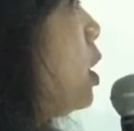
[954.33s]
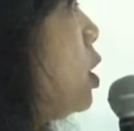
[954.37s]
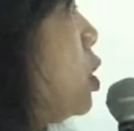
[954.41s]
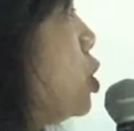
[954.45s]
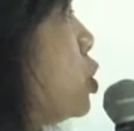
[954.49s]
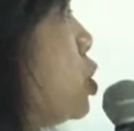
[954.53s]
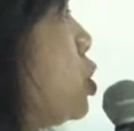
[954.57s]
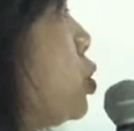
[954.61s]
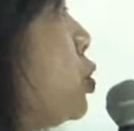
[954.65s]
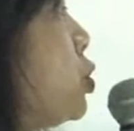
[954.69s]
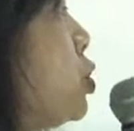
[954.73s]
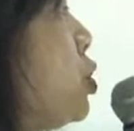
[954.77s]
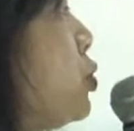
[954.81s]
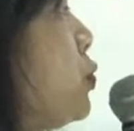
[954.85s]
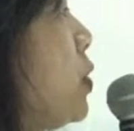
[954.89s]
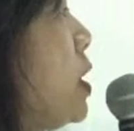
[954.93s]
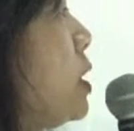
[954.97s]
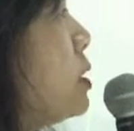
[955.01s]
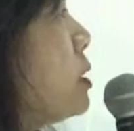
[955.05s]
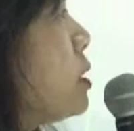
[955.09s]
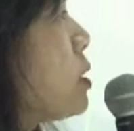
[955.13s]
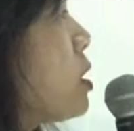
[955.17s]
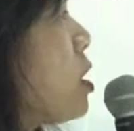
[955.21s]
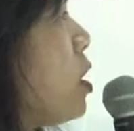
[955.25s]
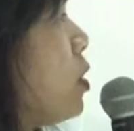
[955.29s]
So during
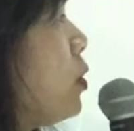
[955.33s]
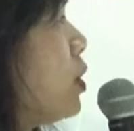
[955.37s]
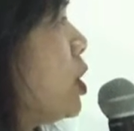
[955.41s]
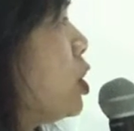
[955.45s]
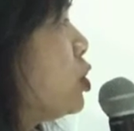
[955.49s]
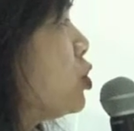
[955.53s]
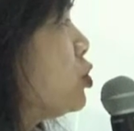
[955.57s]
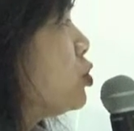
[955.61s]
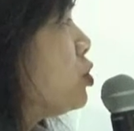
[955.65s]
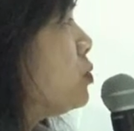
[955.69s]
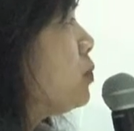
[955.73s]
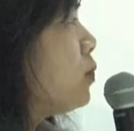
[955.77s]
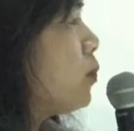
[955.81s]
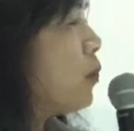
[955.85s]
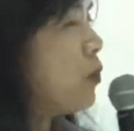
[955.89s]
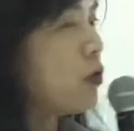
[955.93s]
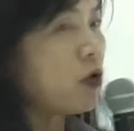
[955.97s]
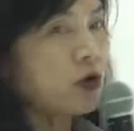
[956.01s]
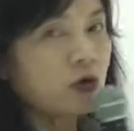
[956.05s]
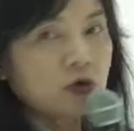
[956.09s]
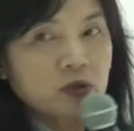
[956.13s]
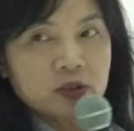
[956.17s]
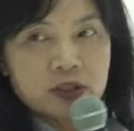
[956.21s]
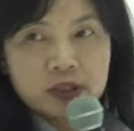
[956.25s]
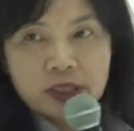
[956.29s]
the collision
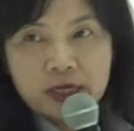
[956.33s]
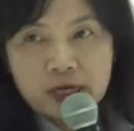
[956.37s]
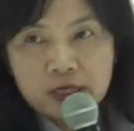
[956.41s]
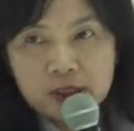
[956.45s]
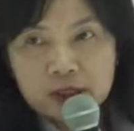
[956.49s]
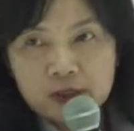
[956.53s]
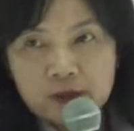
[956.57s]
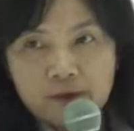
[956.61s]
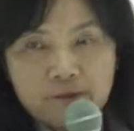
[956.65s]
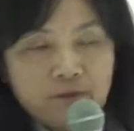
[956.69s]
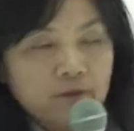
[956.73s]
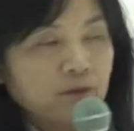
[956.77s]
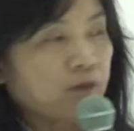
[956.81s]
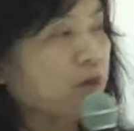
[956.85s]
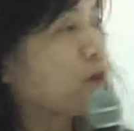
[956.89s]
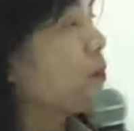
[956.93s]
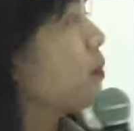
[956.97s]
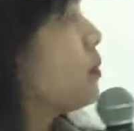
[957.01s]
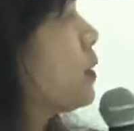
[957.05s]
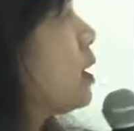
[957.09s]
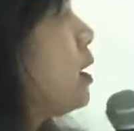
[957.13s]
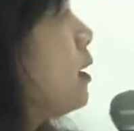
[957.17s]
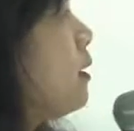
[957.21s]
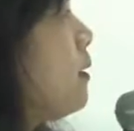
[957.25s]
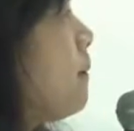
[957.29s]
process,
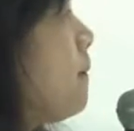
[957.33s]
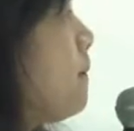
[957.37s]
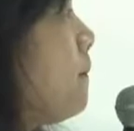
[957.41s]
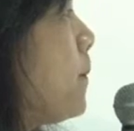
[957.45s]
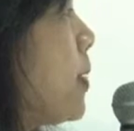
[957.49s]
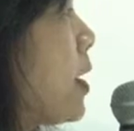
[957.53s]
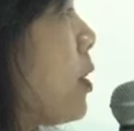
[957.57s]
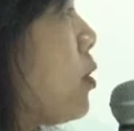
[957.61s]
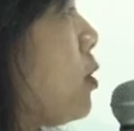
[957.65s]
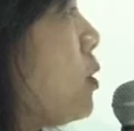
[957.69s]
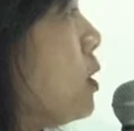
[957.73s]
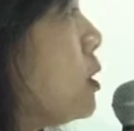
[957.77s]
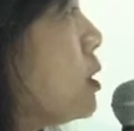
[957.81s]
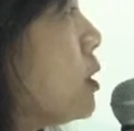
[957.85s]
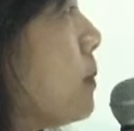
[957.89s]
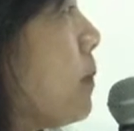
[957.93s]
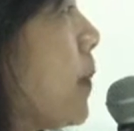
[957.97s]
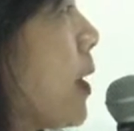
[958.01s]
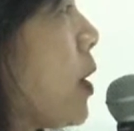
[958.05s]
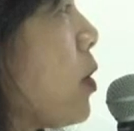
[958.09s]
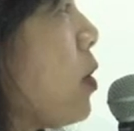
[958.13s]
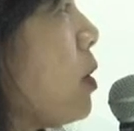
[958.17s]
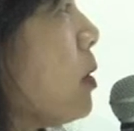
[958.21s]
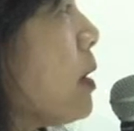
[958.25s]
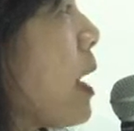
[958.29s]
because
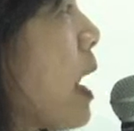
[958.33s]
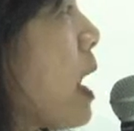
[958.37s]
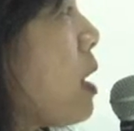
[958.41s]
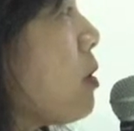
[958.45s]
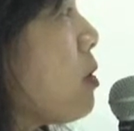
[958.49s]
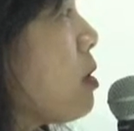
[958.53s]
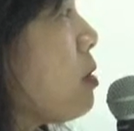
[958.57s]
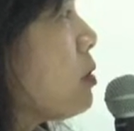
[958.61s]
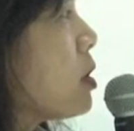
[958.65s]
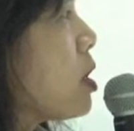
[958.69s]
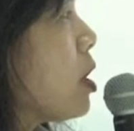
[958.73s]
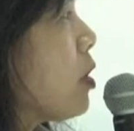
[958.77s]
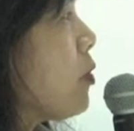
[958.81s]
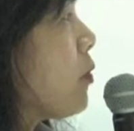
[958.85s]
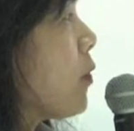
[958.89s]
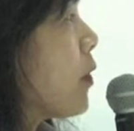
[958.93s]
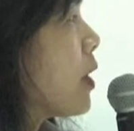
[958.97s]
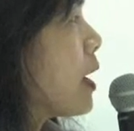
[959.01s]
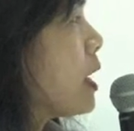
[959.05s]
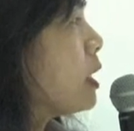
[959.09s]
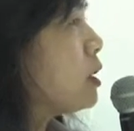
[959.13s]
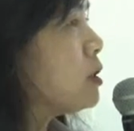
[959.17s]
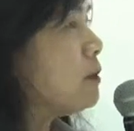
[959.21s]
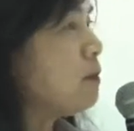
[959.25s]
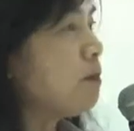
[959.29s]
argon
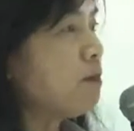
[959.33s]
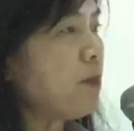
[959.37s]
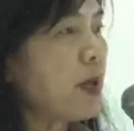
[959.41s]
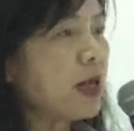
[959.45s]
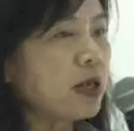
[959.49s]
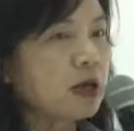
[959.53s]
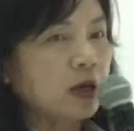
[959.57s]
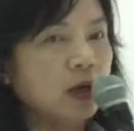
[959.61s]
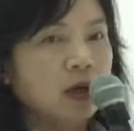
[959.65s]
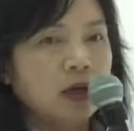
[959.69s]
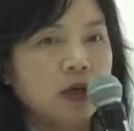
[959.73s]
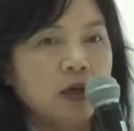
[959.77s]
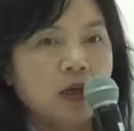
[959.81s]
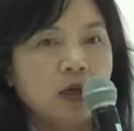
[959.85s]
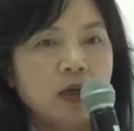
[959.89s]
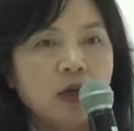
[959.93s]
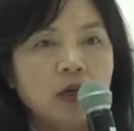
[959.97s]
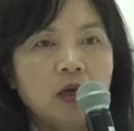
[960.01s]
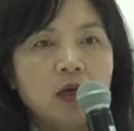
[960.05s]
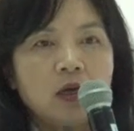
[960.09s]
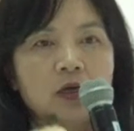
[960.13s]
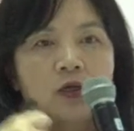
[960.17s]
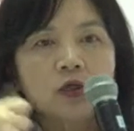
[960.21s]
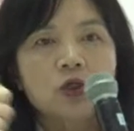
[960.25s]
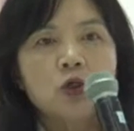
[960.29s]
chloride is bigger,
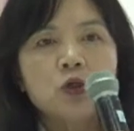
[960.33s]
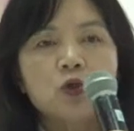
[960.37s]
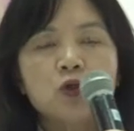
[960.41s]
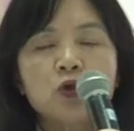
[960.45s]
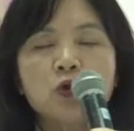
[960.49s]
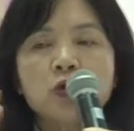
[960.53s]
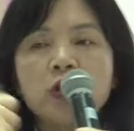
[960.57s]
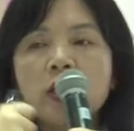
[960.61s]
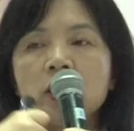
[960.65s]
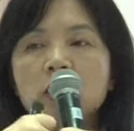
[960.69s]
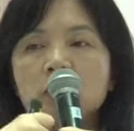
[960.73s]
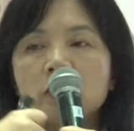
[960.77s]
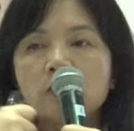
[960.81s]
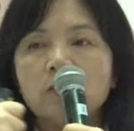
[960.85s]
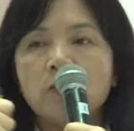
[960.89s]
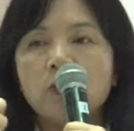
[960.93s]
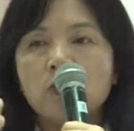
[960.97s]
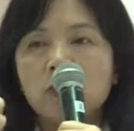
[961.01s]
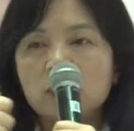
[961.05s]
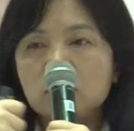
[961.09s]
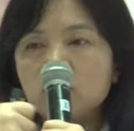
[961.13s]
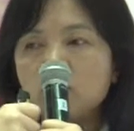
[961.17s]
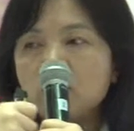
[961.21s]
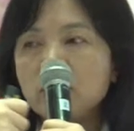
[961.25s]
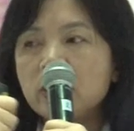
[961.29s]
so during
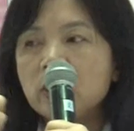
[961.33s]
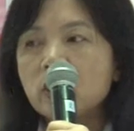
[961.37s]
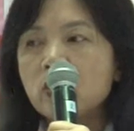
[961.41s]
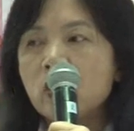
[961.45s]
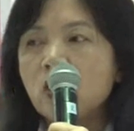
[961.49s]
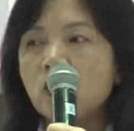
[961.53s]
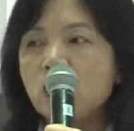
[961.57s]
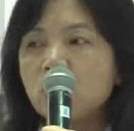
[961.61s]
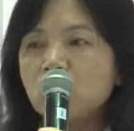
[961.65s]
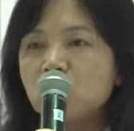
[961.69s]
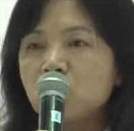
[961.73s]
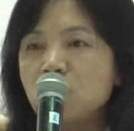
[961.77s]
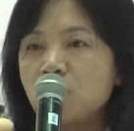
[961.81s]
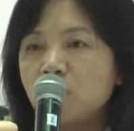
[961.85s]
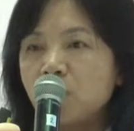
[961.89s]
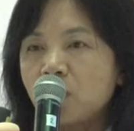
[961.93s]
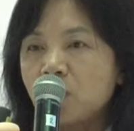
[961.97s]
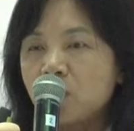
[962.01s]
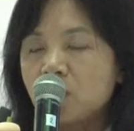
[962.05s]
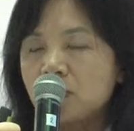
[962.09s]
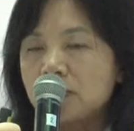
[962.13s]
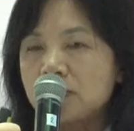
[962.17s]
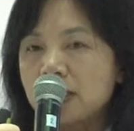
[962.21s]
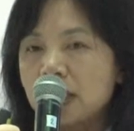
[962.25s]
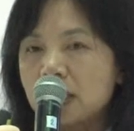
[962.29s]
the collision
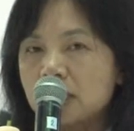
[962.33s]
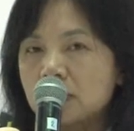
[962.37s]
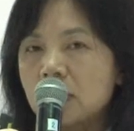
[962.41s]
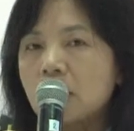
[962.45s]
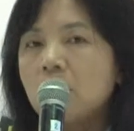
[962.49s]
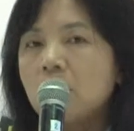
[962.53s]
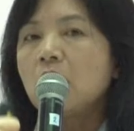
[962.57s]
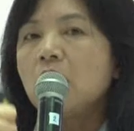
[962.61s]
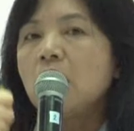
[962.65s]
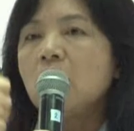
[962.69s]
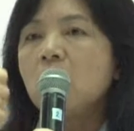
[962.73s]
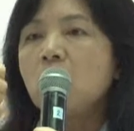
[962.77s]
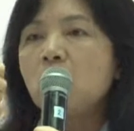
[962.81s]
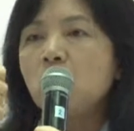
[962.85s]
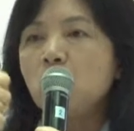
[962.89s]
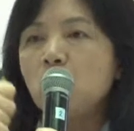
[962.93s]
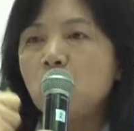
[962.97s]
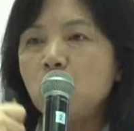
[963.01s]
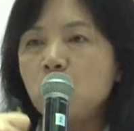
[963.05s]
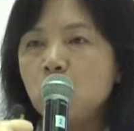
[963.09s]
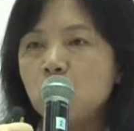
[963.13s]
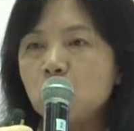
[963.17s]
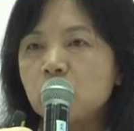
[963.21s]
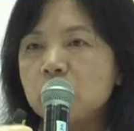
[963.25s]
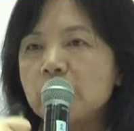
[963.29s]
process, it
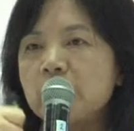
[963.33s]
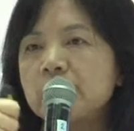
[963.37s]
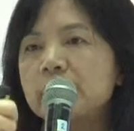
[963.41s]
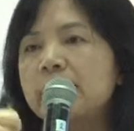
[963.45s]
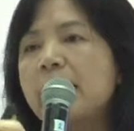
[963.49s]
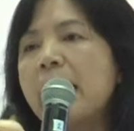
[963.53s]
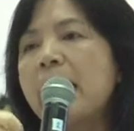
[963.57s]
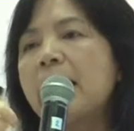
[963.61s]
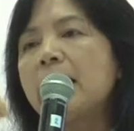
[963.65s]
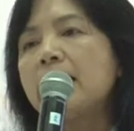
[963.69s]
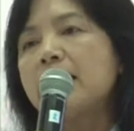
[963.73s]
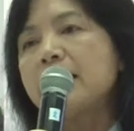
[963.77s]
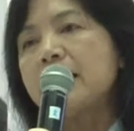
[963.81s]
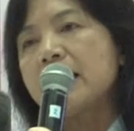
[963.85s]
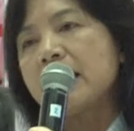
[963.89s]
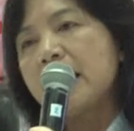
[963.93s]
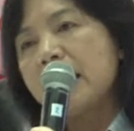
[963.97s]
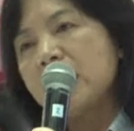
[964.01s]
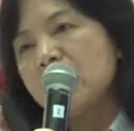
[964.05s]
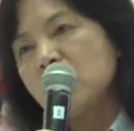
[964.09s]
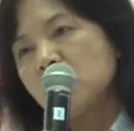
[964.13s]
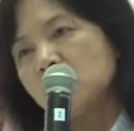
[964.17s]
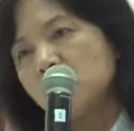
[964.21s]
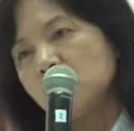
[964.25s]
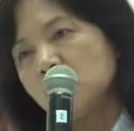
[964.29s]
loses its kinetic
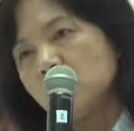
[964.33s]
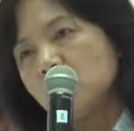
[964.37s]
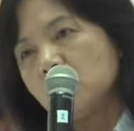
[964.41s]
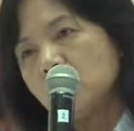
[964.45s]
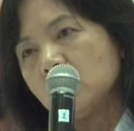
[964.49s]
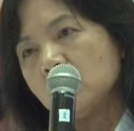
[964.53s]
energy.